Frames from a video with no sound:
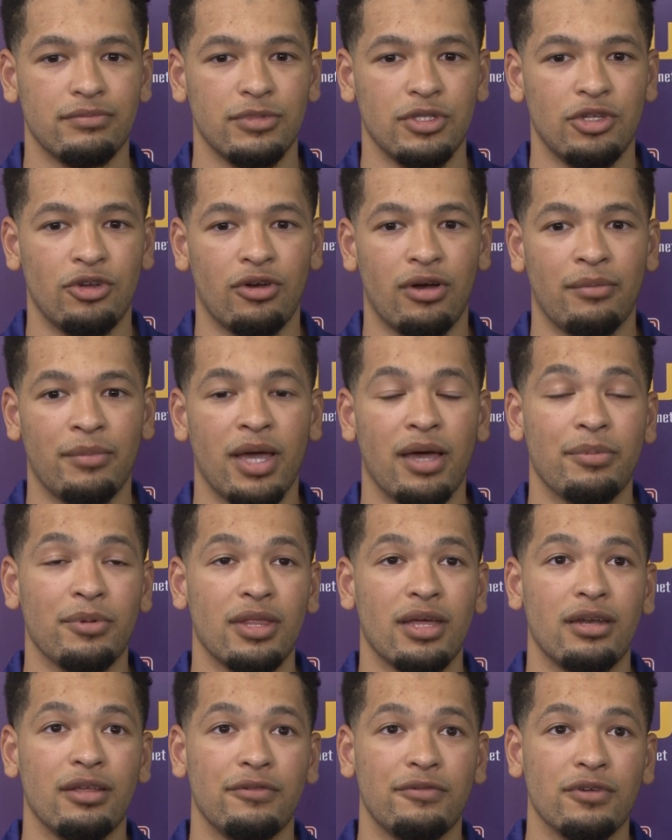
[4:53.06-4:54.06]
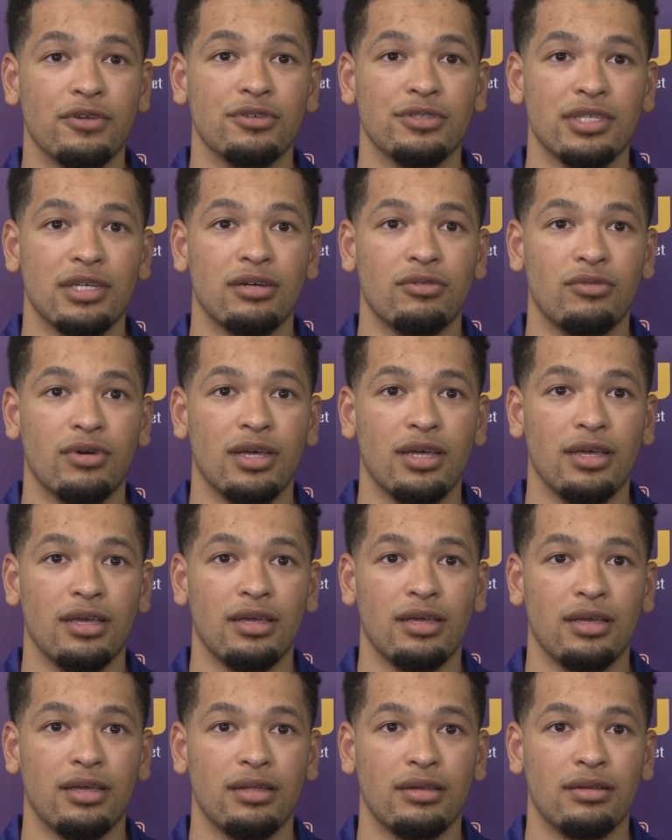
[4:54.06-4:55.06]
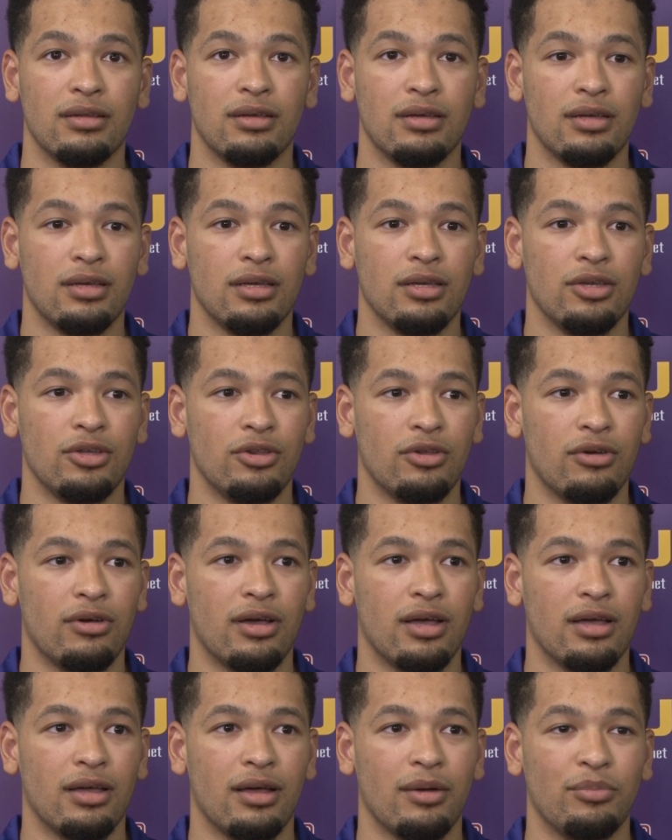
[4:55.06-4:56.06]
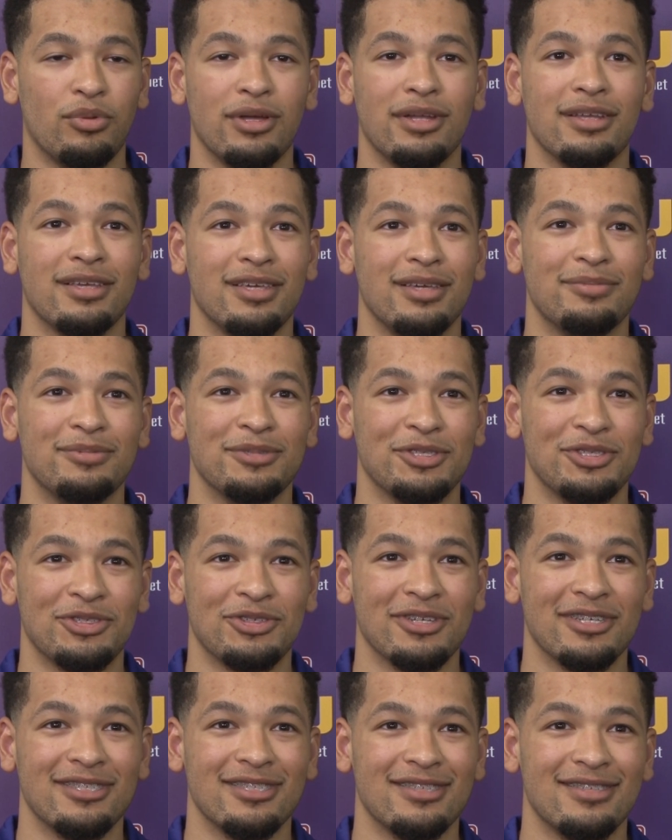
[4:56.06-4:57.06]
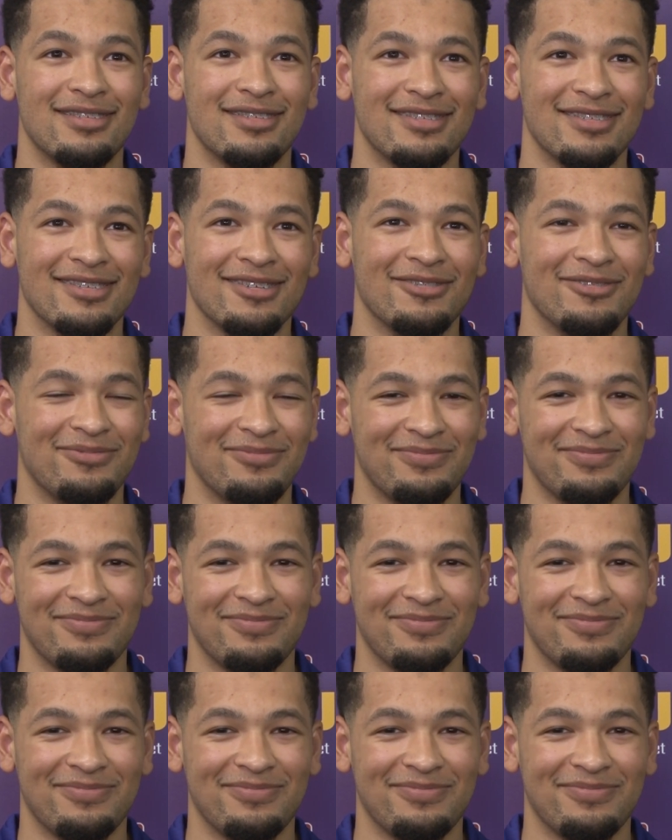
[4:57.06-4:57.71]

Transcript: you know, I'm happy that he feels that way, and, you know, I plan to keep his trust. So,